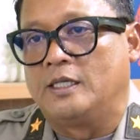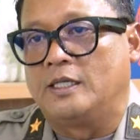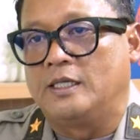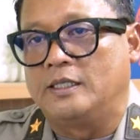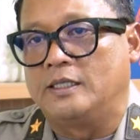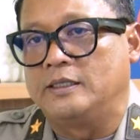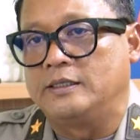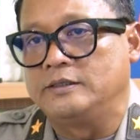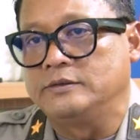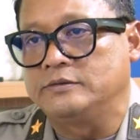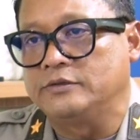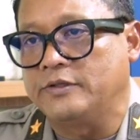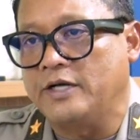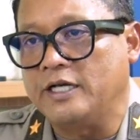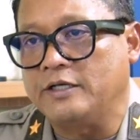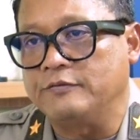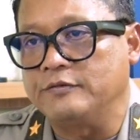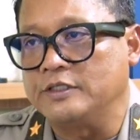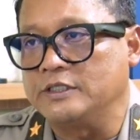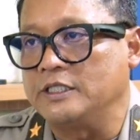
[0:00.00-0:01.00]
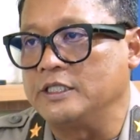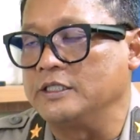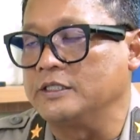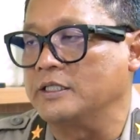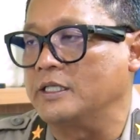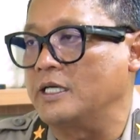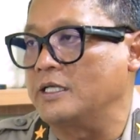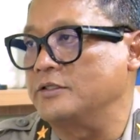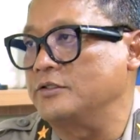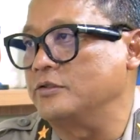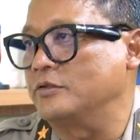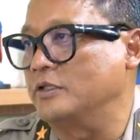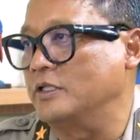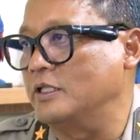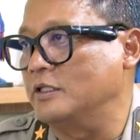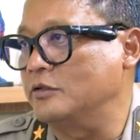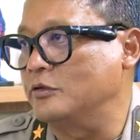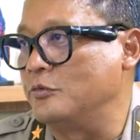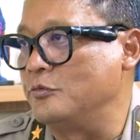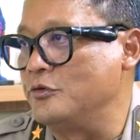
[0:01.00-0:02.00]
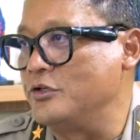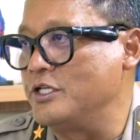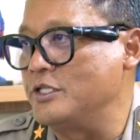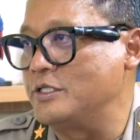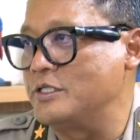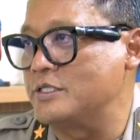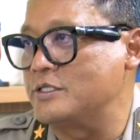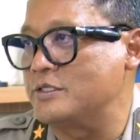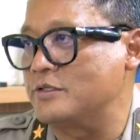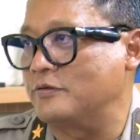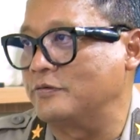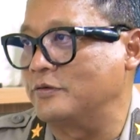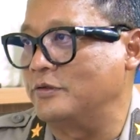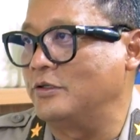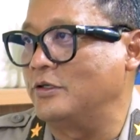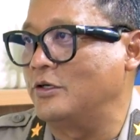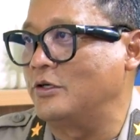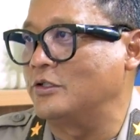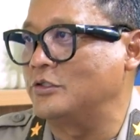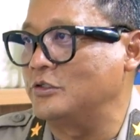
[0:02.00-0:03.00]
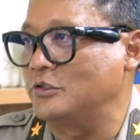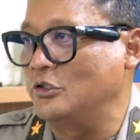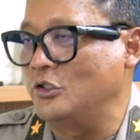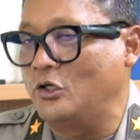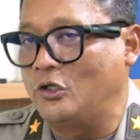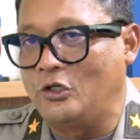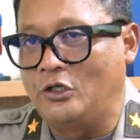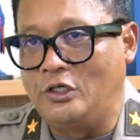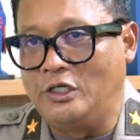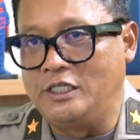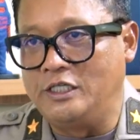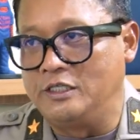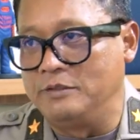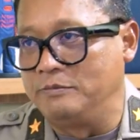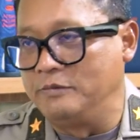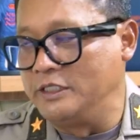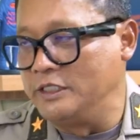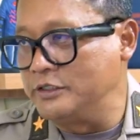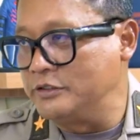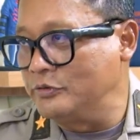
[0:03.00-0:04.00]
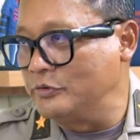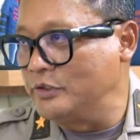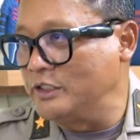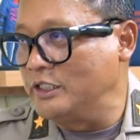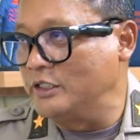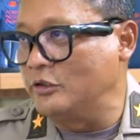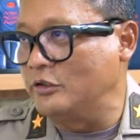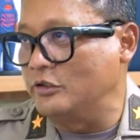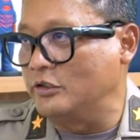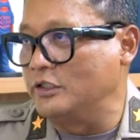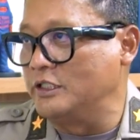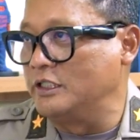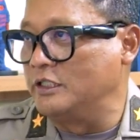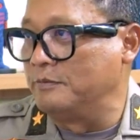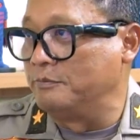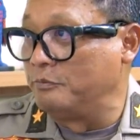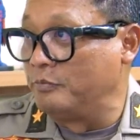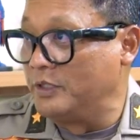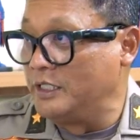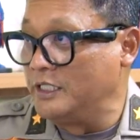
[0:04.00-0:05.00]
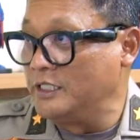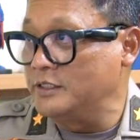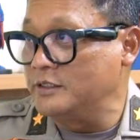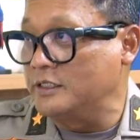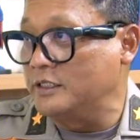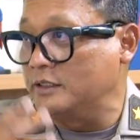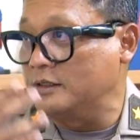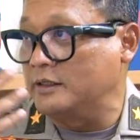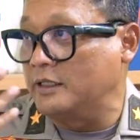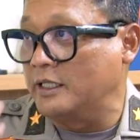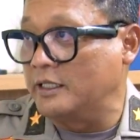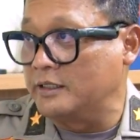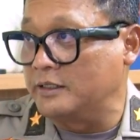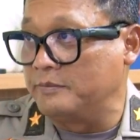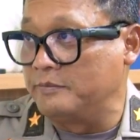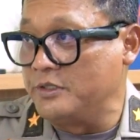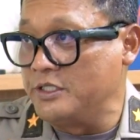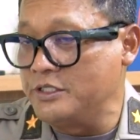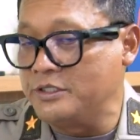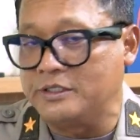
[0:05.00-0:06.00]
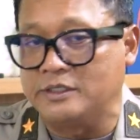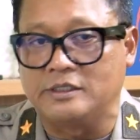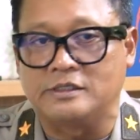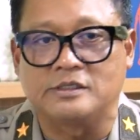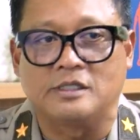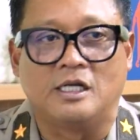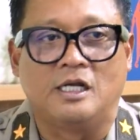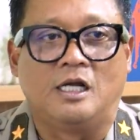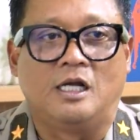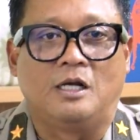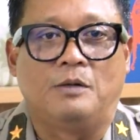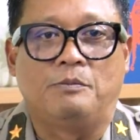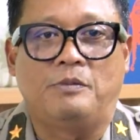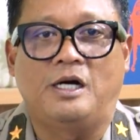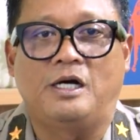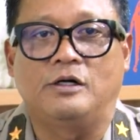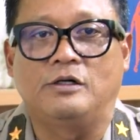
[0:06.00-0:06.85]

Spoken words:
interact with the international communities, of course. Not only the military, not only the police at the missions, but